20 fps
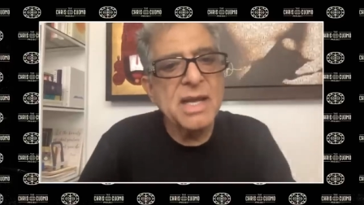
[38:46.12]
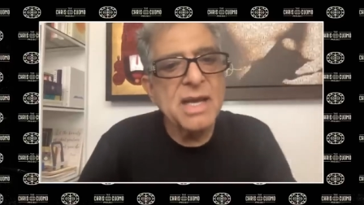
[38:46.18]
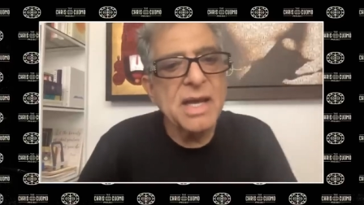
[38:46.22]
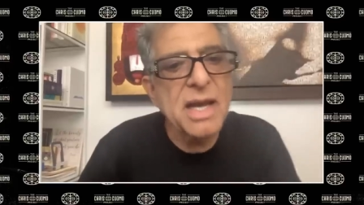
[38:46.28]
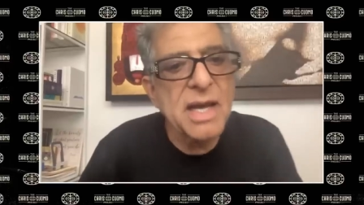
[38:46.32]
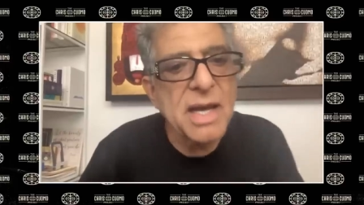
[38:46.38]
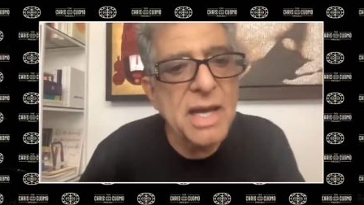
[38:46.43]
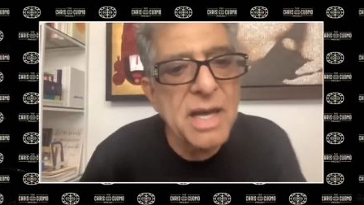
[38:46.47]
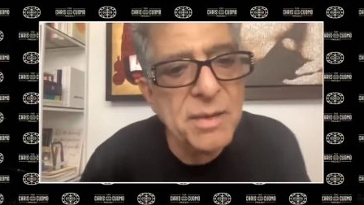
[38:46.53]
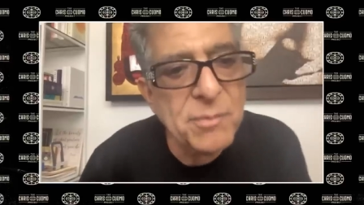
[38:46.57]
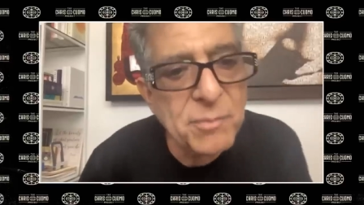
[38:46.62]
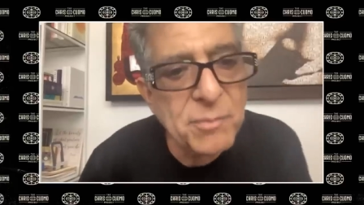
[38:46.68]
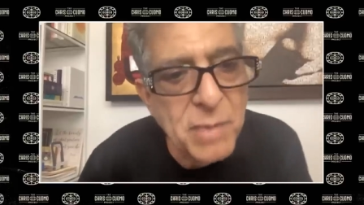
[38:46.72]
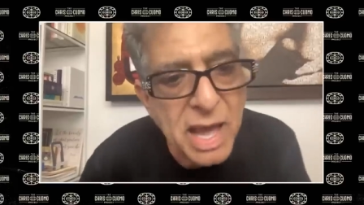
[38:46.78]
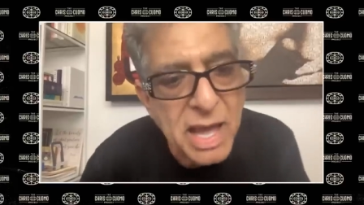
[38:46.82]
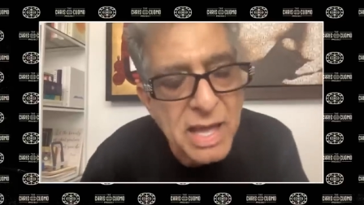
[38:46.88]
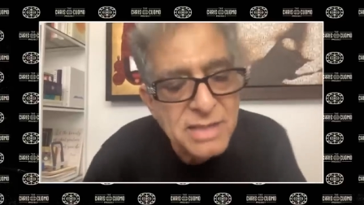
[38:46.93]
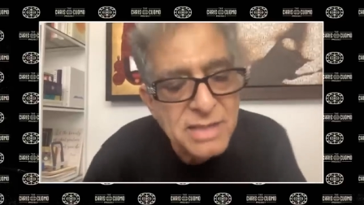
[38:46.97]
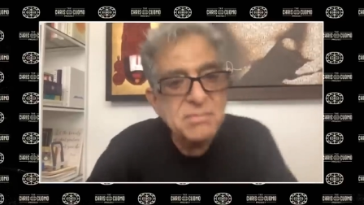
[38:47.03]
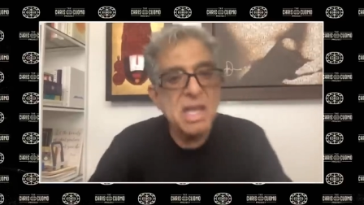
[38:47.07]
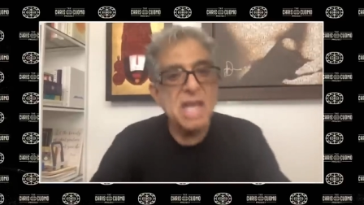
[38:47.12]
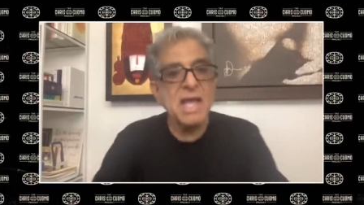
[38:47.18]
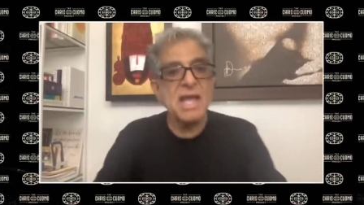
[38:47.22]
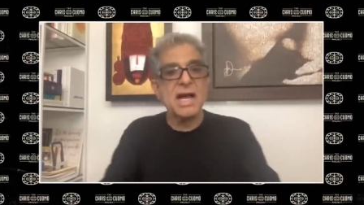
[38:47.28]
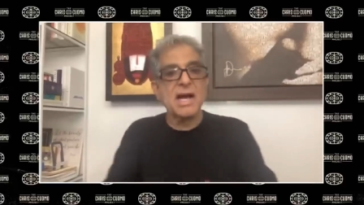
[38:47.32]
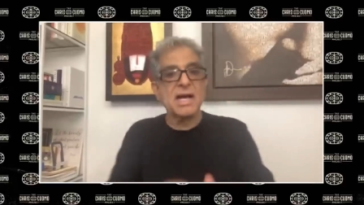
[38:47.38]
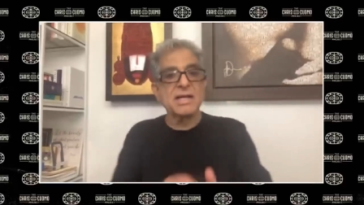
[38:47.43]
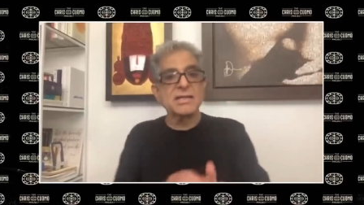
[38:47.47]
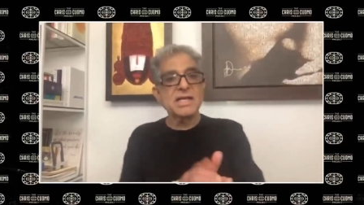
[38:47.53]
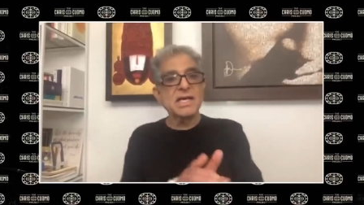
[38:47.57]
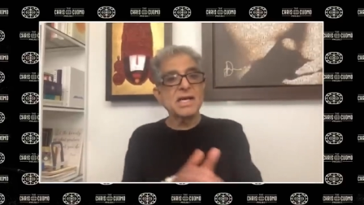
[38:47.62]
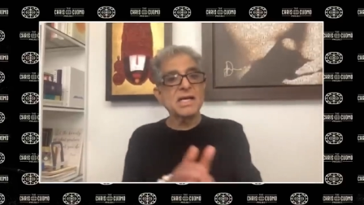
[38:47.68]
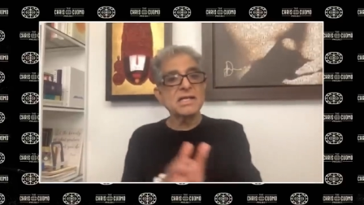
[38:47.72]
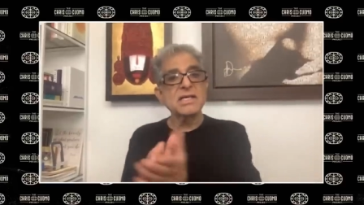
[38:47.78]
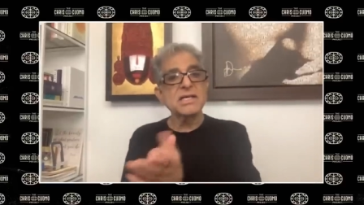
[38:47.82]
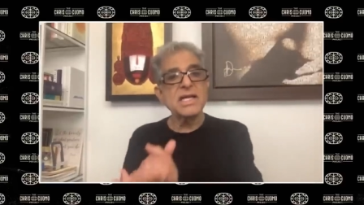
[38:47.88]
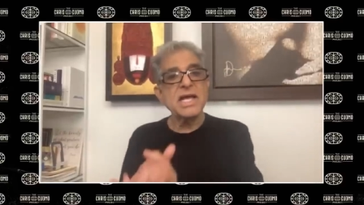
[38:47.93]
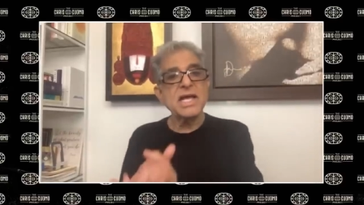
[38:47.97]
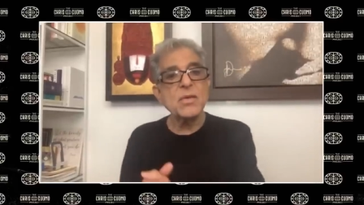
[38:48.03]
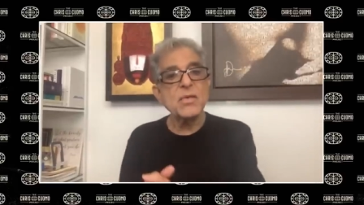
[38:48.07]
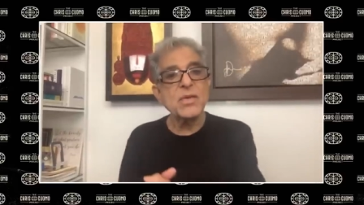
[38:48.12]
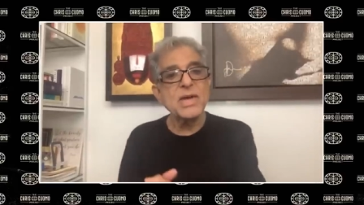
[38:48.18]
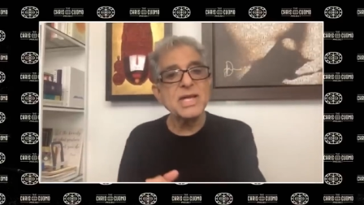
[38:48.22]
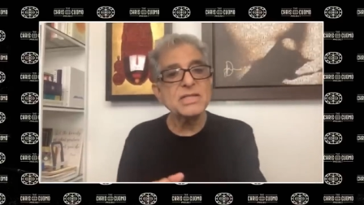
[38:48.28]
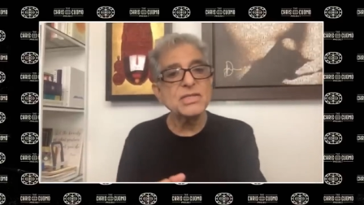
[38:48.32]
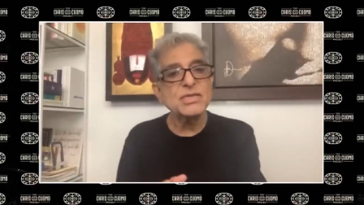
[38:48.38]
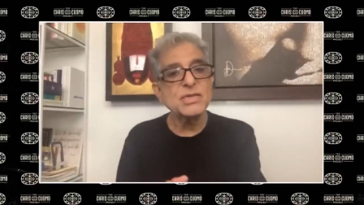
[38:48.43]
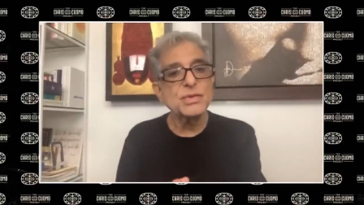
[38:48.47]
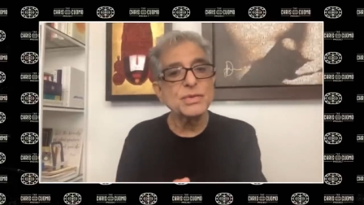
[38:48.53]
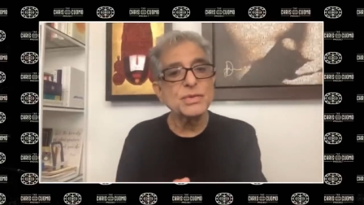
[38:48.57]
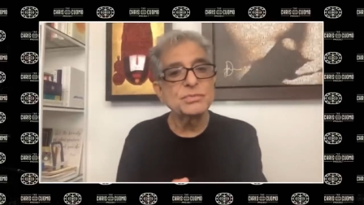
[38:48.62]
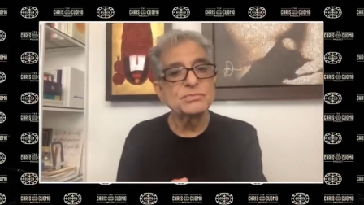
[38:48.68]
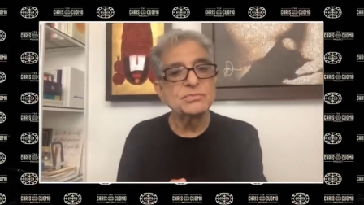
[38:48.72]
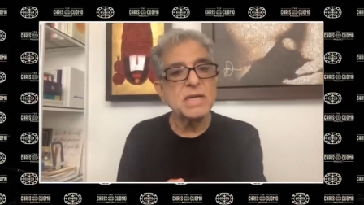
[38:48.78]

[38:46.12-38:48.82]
And the other day I went to